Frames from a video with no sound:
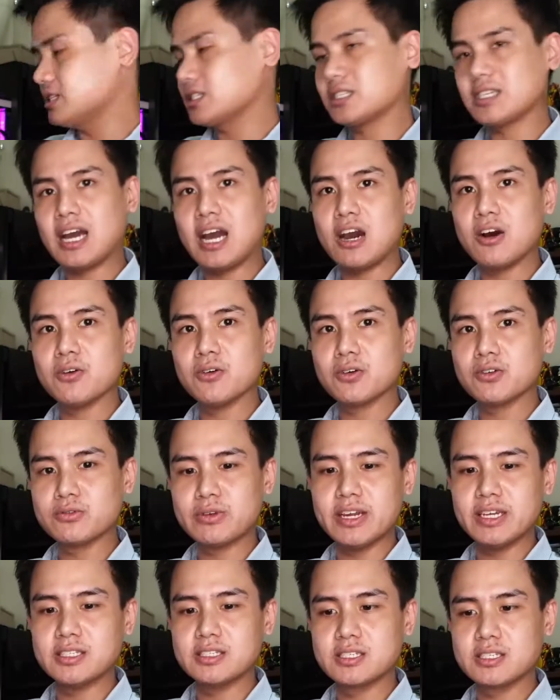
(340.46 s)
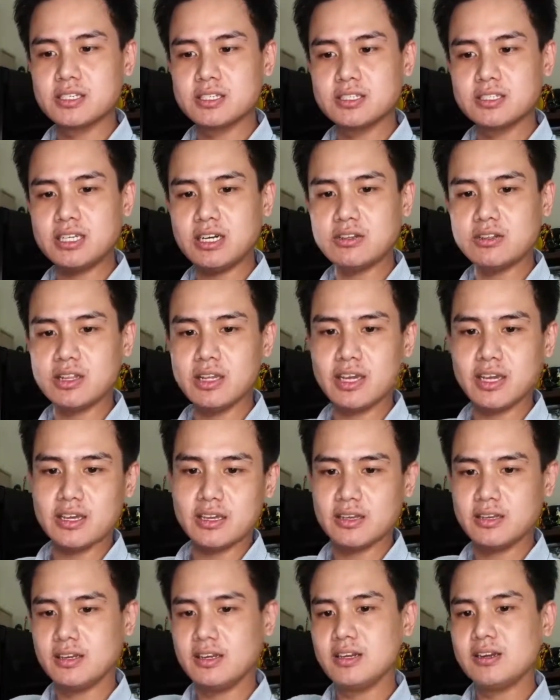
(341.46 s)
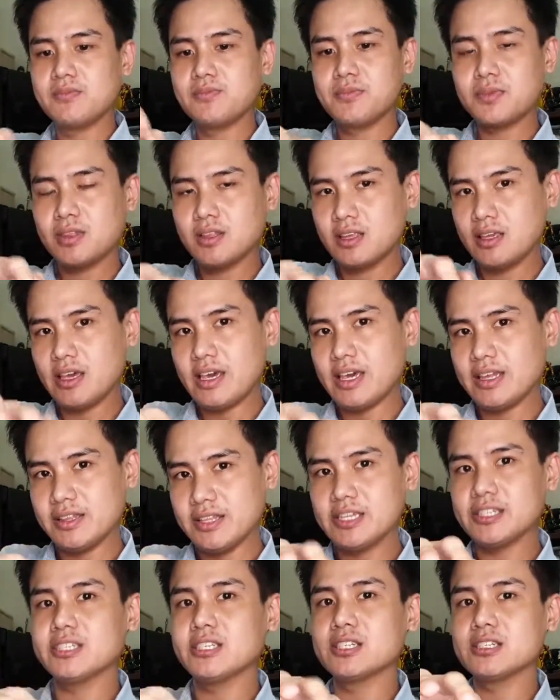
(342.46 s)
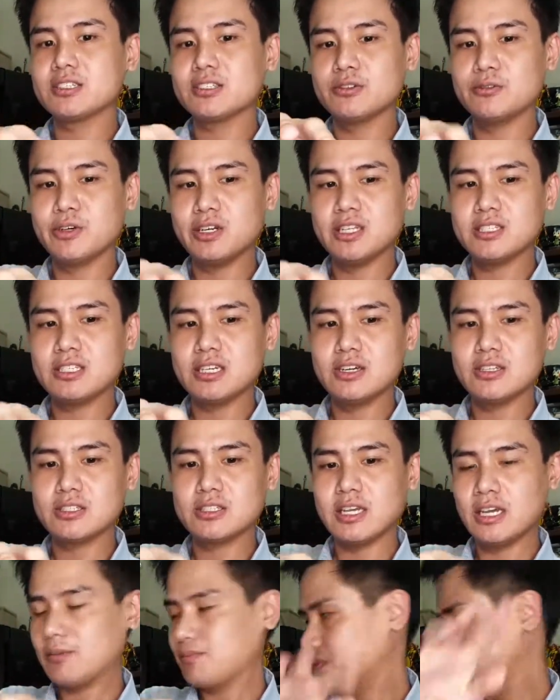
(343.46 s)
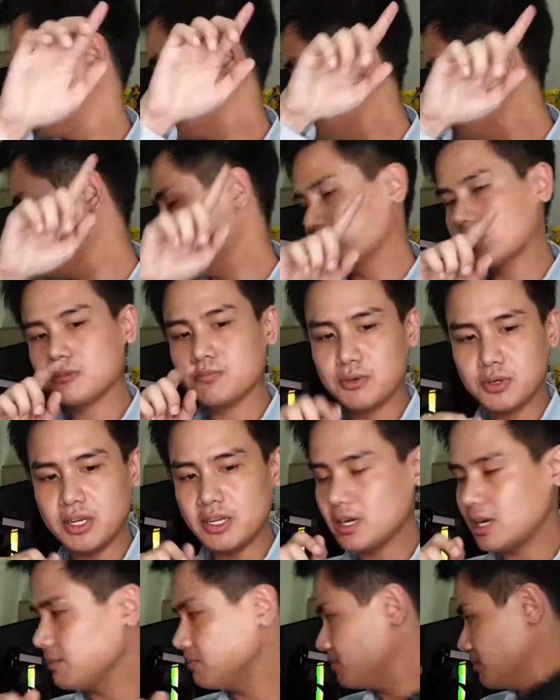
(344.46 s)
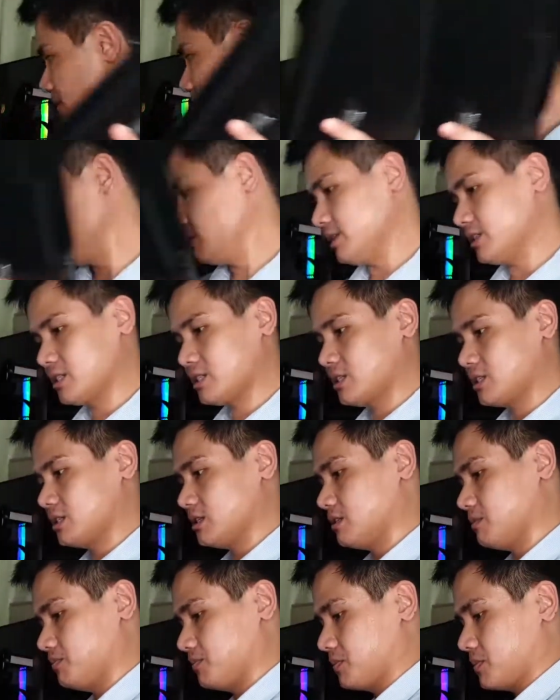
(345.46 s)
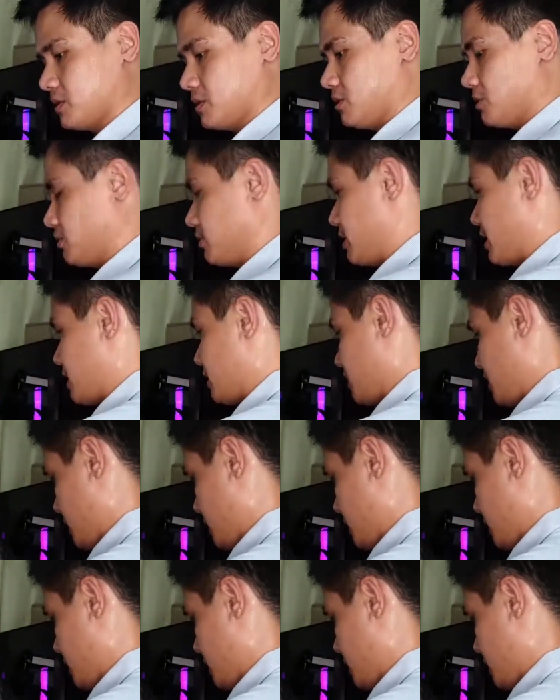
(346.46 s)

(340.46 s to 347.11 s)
is how reds sound like, and this is what it sounds like. So let's put it up, so that